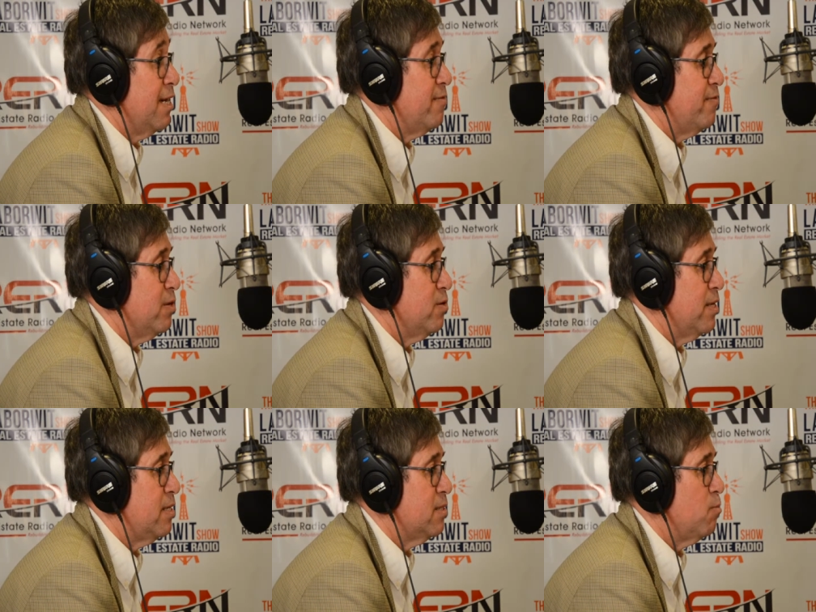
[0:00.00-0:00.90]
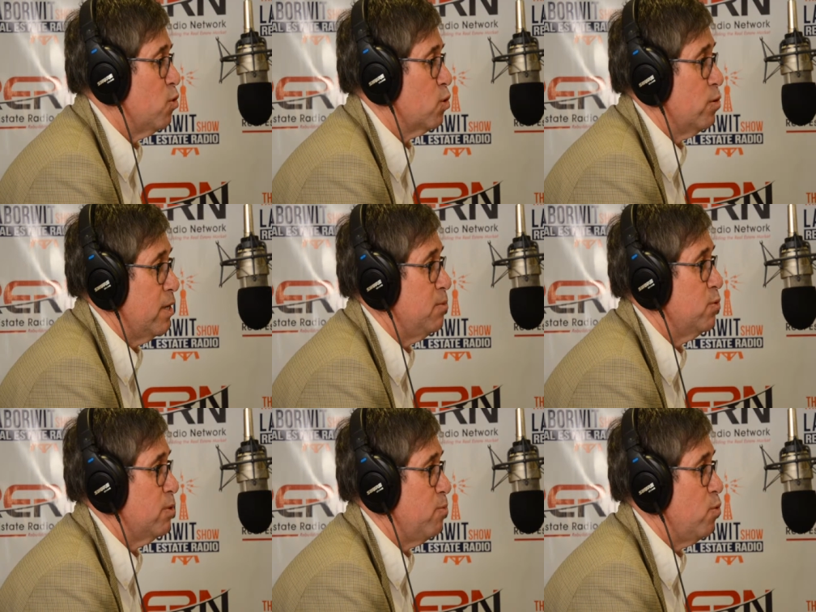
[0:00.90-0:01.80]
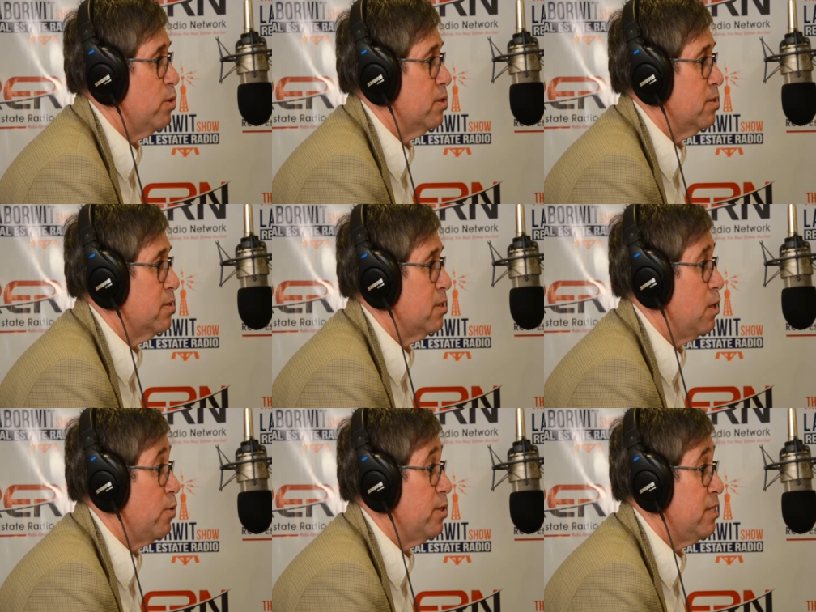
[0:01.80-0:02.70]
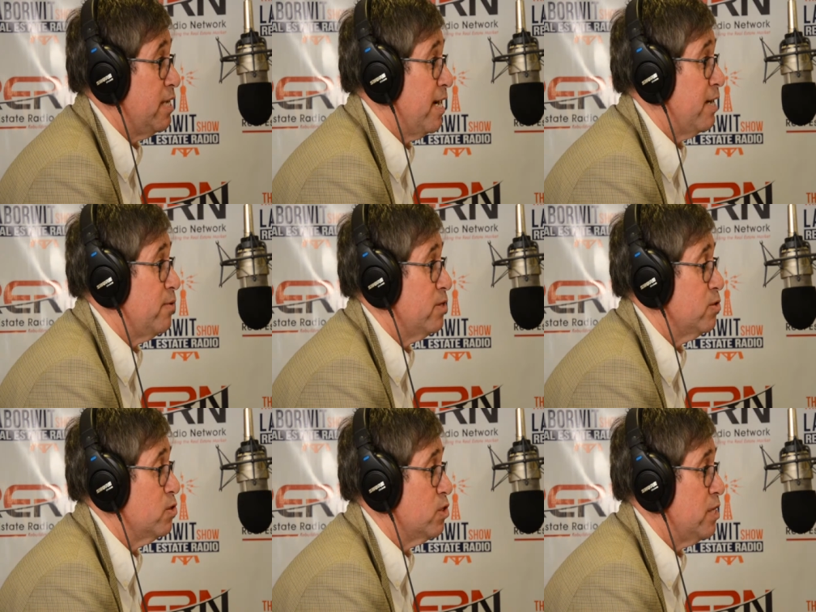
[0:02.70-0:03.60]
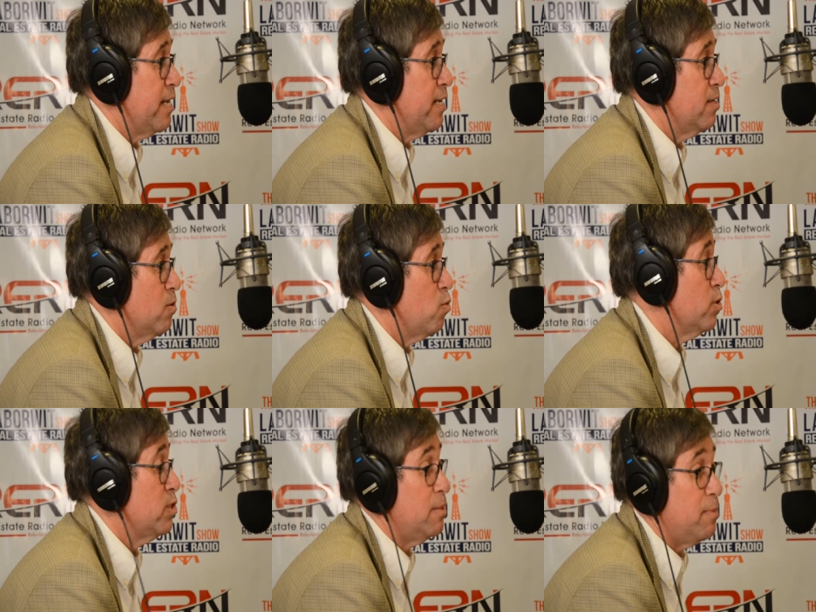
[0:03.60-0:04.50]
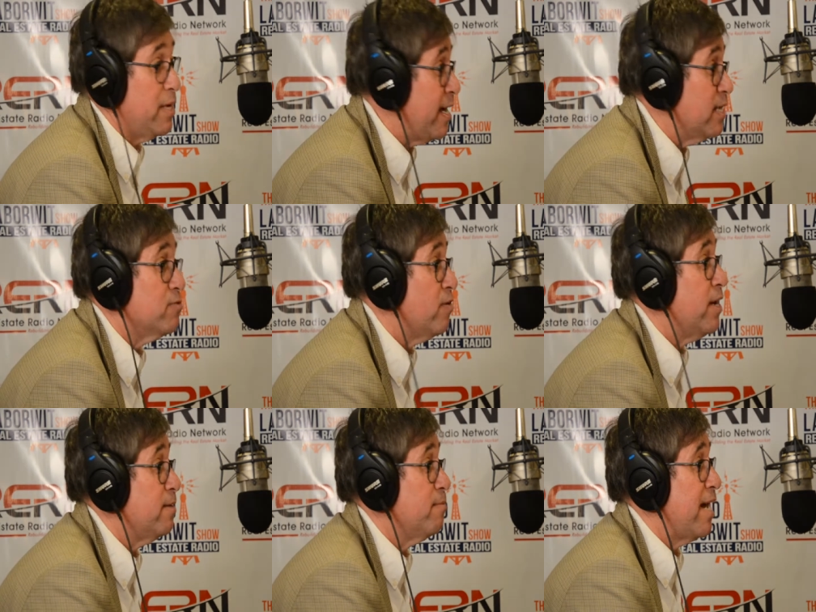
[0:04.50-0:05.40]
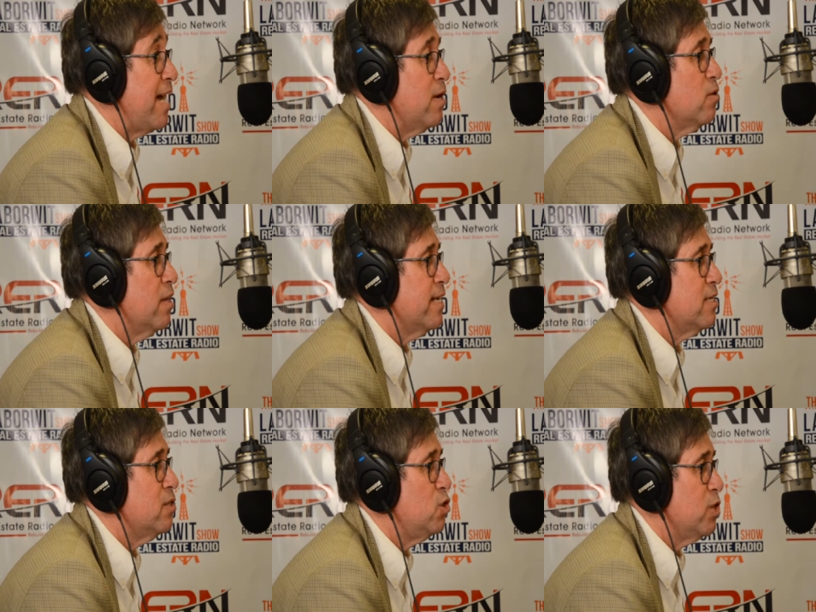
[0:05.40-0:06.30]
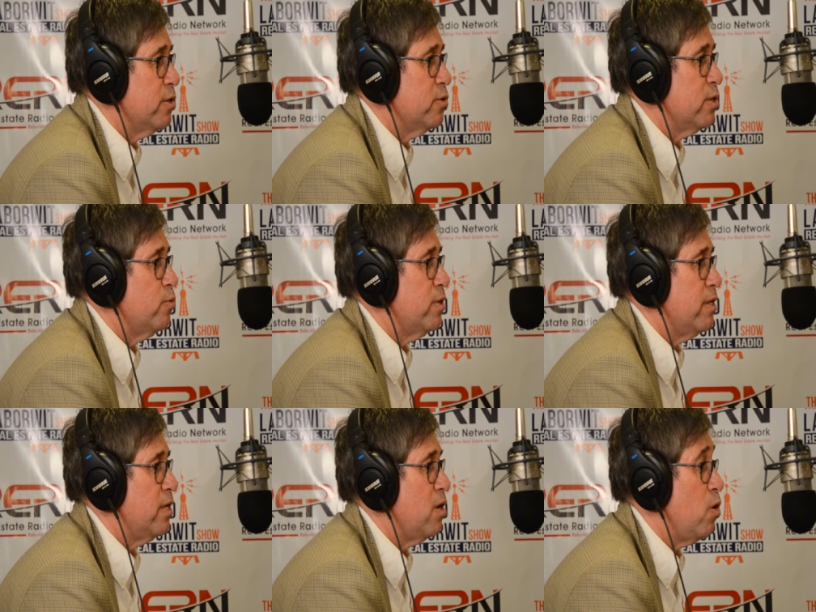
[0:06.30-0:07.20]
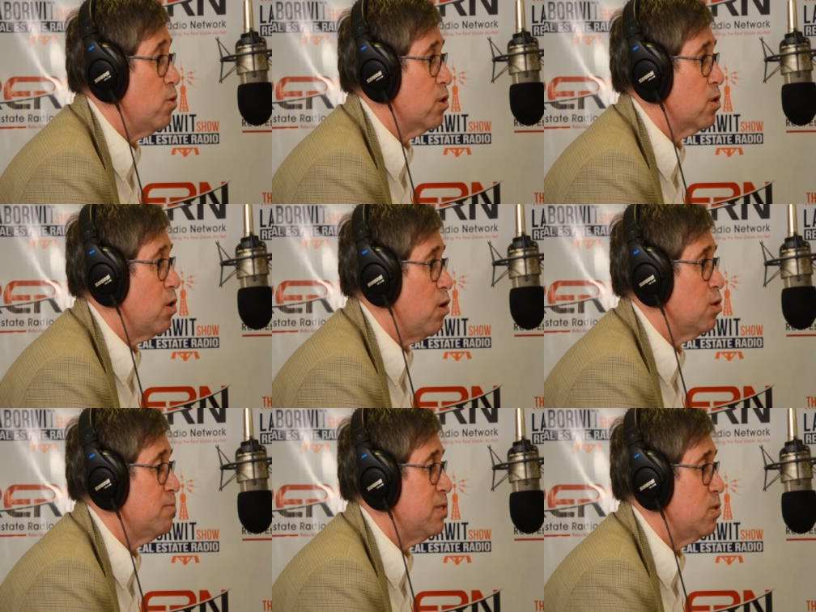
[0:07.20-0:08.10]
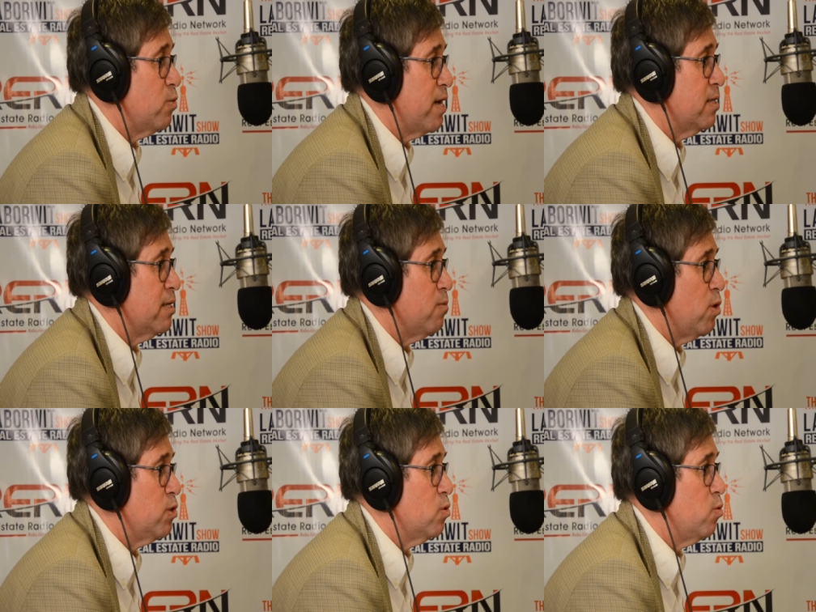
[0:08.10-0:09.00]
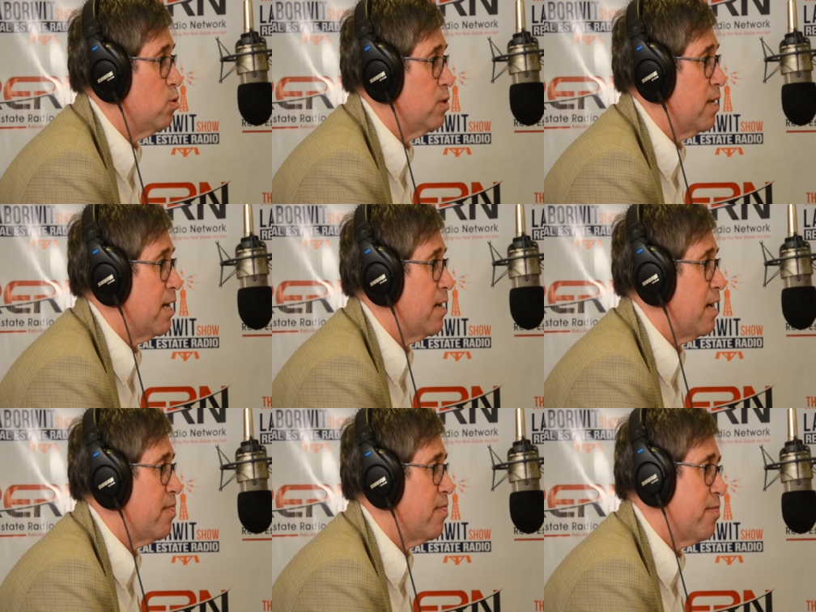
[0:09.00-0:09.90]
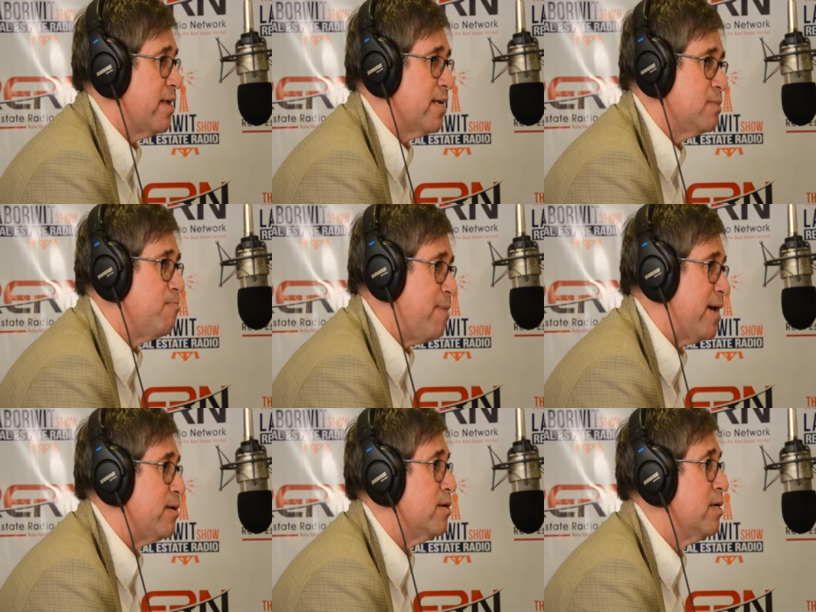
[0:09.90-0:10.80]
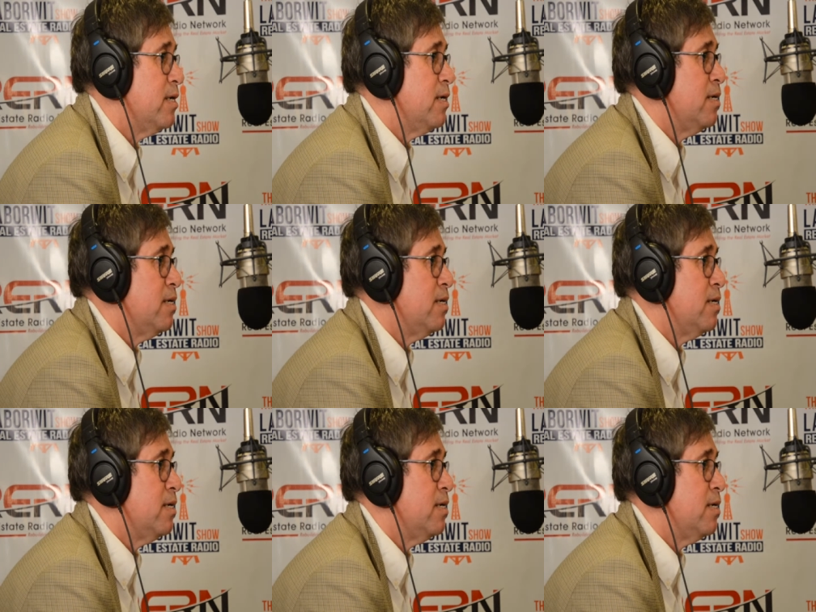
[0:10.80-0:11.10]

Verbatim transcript: I feel that it's a more credible report going to the IRS or the state or the CPA is fine, but I don't like generally when the owner calls me directly and wants to order it. I, I think it's better.